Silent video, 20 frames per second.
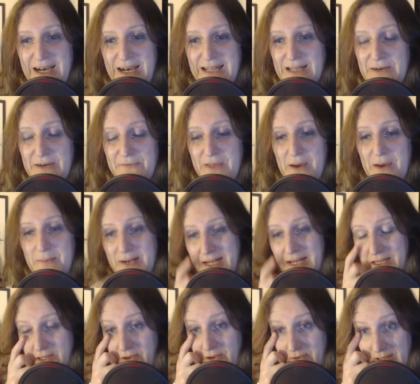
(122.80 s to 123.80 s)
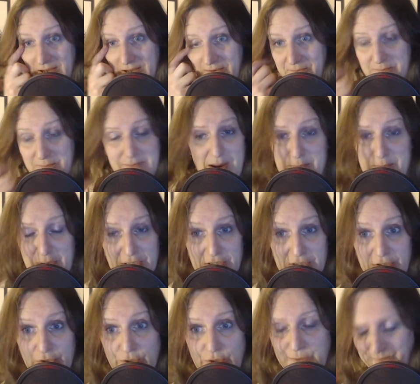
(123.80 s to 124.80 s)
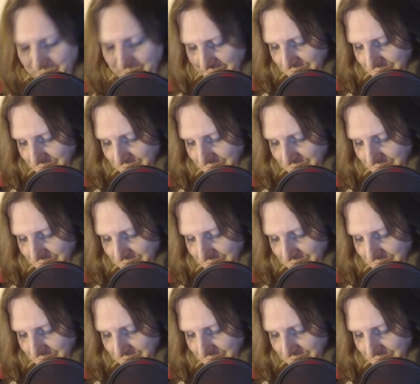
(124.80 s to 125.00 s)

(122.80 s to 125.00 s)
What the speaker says: I love them, and I do love my puzzles.